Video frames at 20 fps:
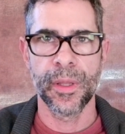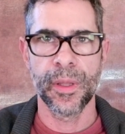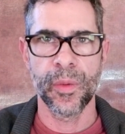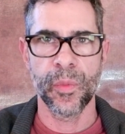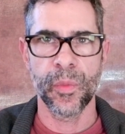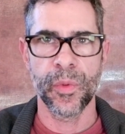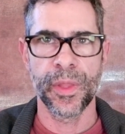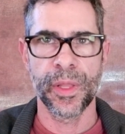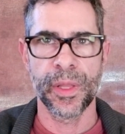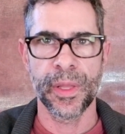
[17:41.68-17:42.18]

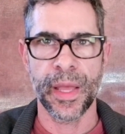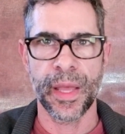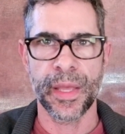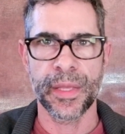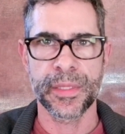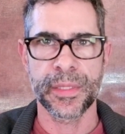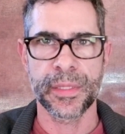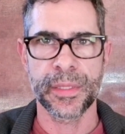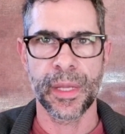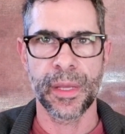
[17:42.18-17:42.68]
With the
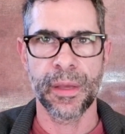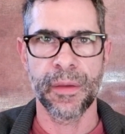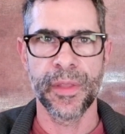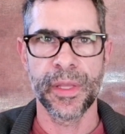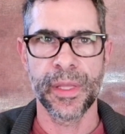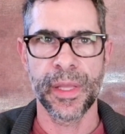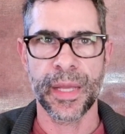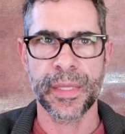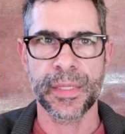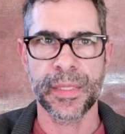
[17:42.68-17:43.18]
last of the
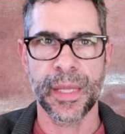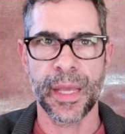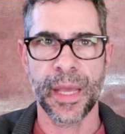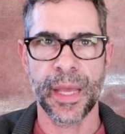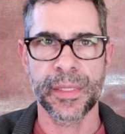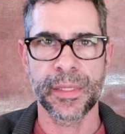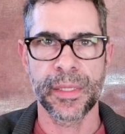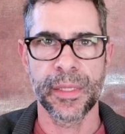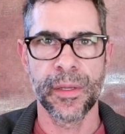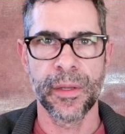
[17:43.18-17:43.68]
lactic
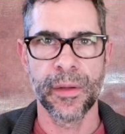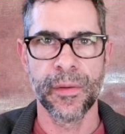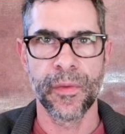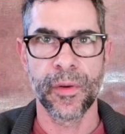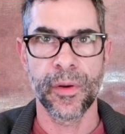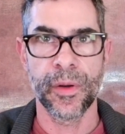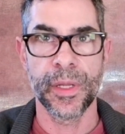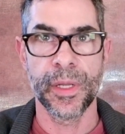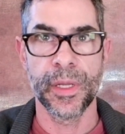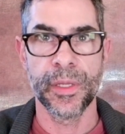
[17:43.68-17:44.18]
acid
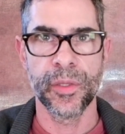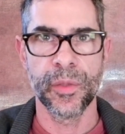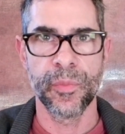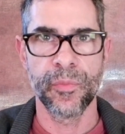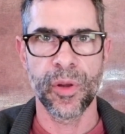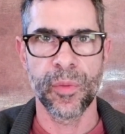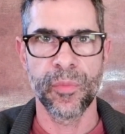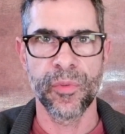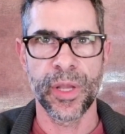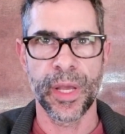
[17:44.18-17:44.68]
converted into
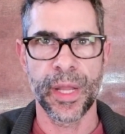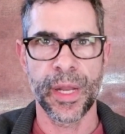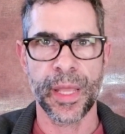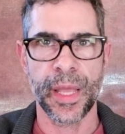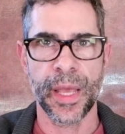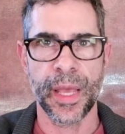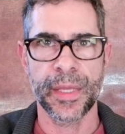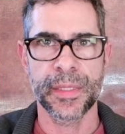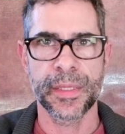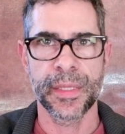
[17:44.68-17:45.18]
propionic
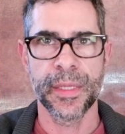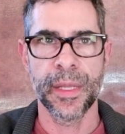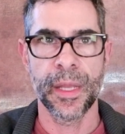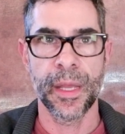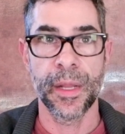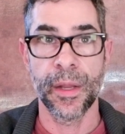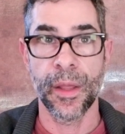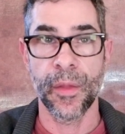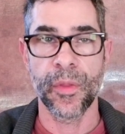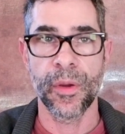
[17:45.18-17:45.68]
acid,
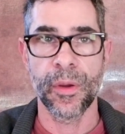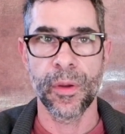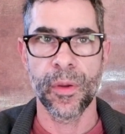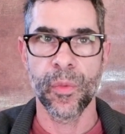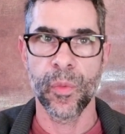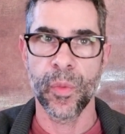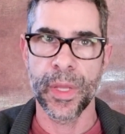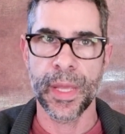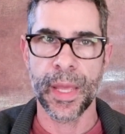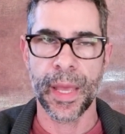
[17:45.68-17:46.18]
another
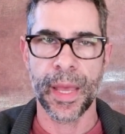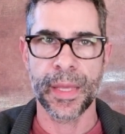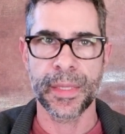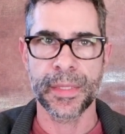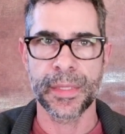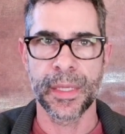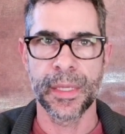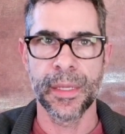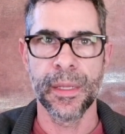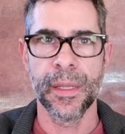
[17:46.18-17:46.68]
weak
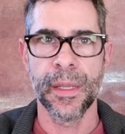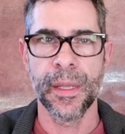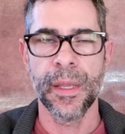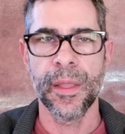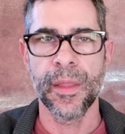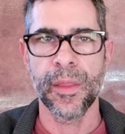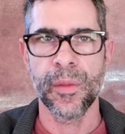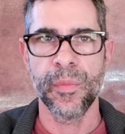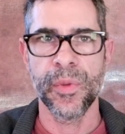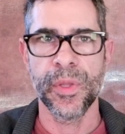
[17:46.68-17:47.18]
acid,
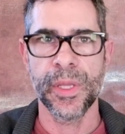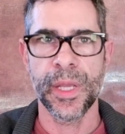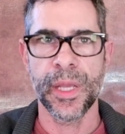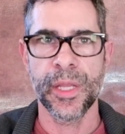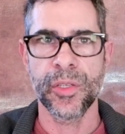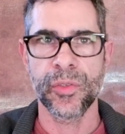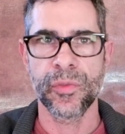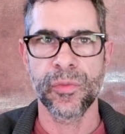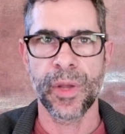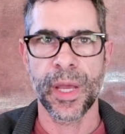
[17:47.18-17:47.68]
the
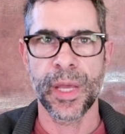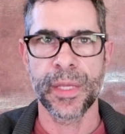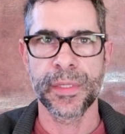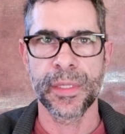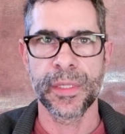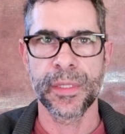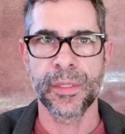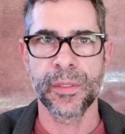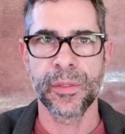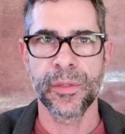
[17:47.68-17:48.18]
pH
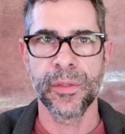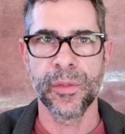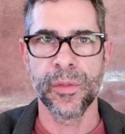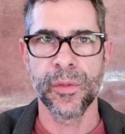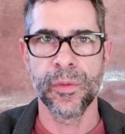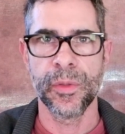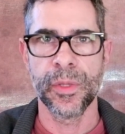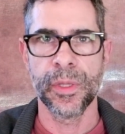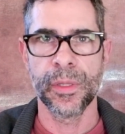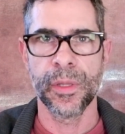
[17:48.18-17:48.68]
rises
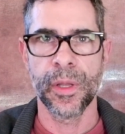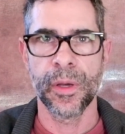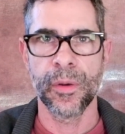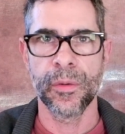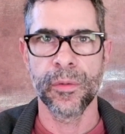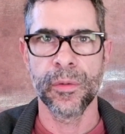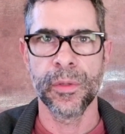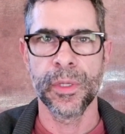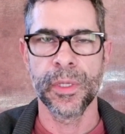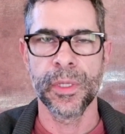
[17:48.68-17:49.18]
to the
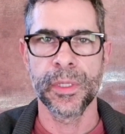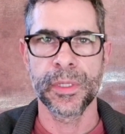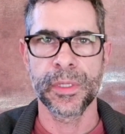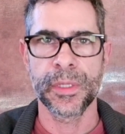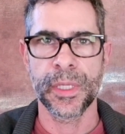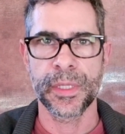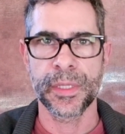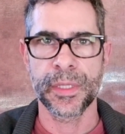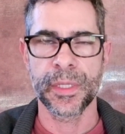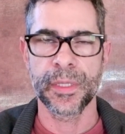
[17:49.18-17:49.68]
low
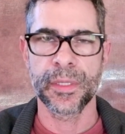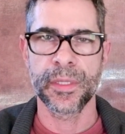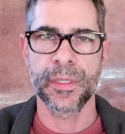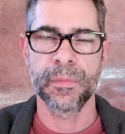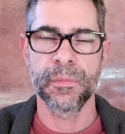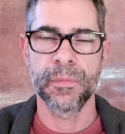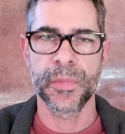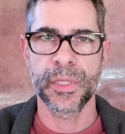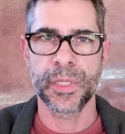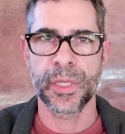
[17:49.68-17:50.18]
6s,
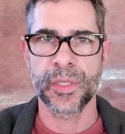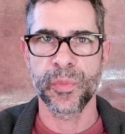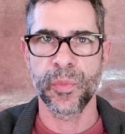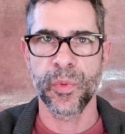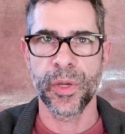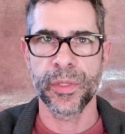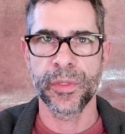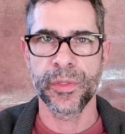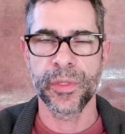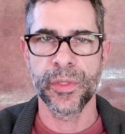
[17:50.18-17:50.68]

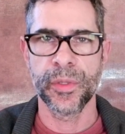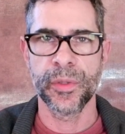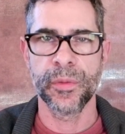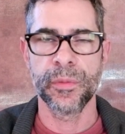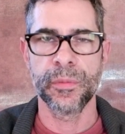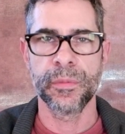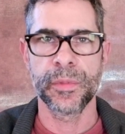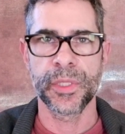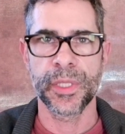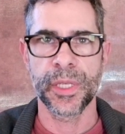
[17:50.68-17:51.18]
6.2,
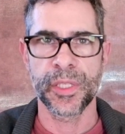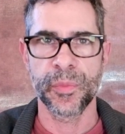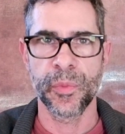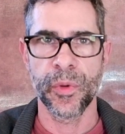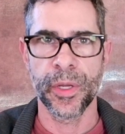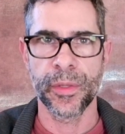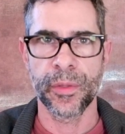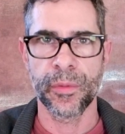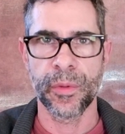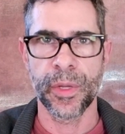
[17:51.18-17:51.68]

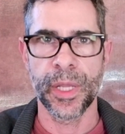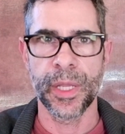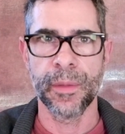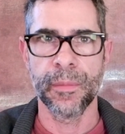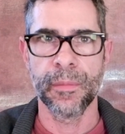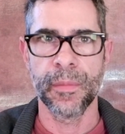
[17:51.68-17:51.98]
6.3.